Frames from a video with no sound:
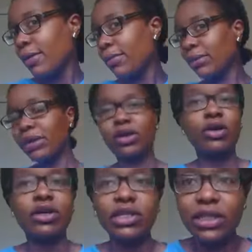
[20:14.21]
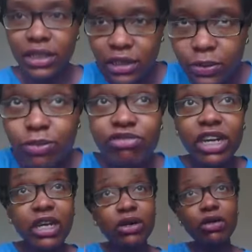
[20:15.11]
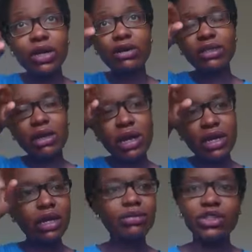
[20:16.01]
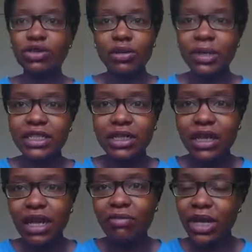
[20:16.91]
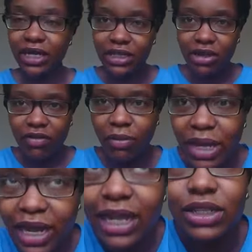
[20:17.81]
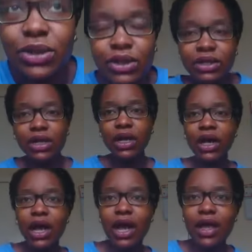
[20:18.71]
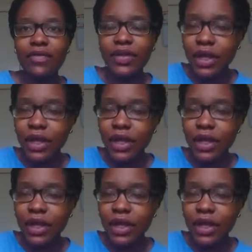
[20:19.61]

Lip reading: But because it's really cold outside, I'm just going to basically have my headscarf and my hat on, and